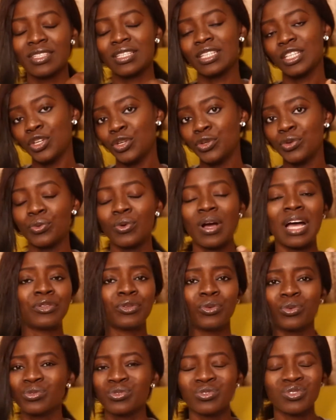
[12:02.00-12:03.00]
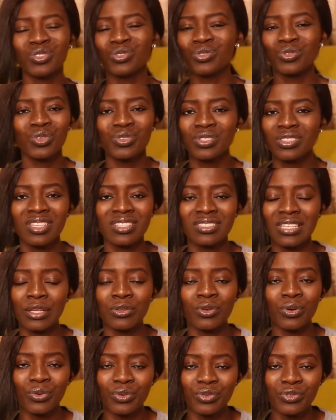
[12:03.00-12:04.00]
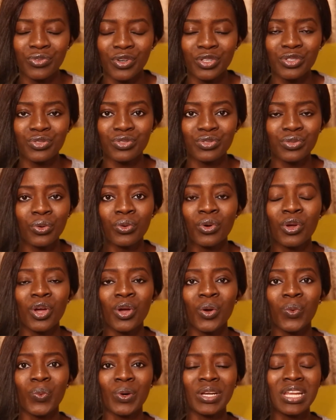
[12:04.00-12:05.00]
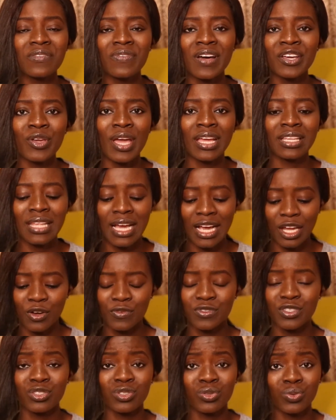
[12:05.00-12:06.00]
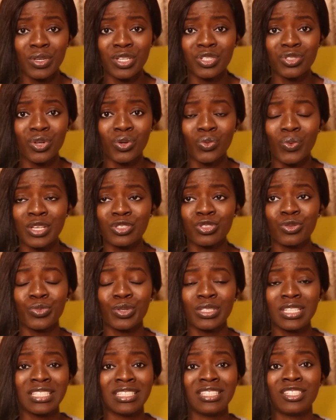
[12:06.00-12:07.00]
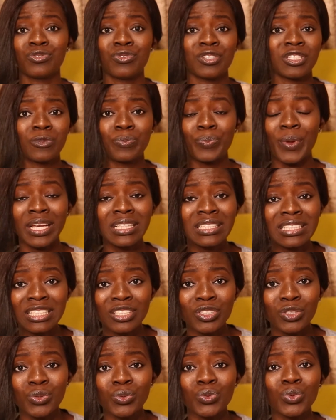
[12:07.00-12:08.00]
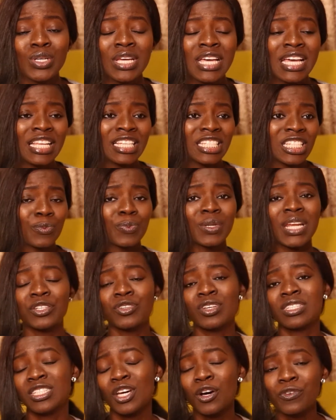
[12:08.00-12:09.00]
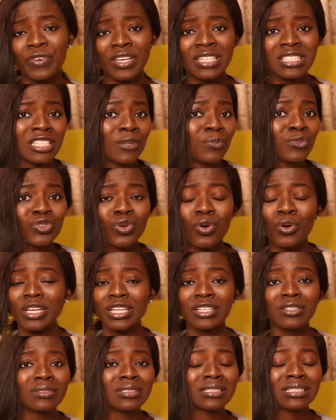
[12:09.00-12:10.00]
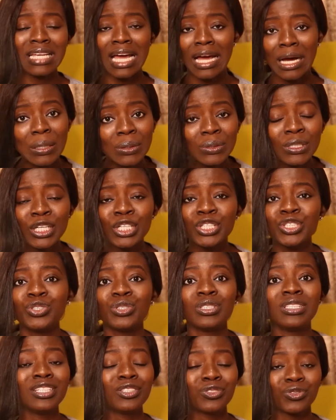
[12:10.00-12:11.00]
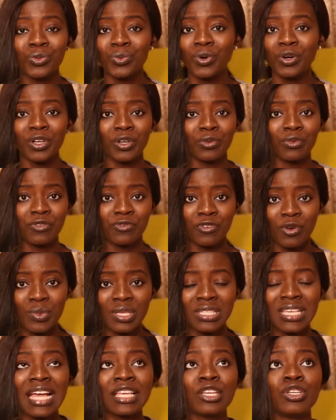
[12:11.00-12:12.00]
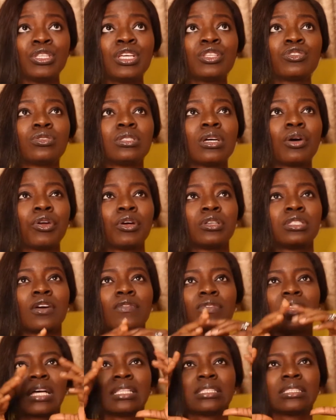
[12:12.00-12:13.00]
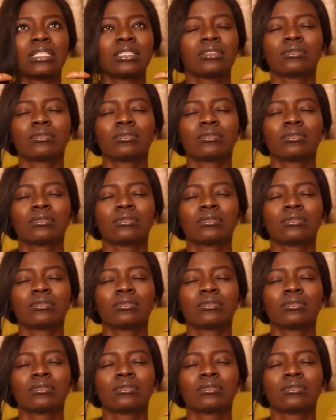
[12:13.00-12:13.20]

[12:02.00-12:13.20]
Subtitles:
you know, and those things are not good for you. So whenever you're in that kind of situation where somebody is disrespecting you, chipping at your self-esteem, talking you down, you need to walk away from it, and you need to tell yourself that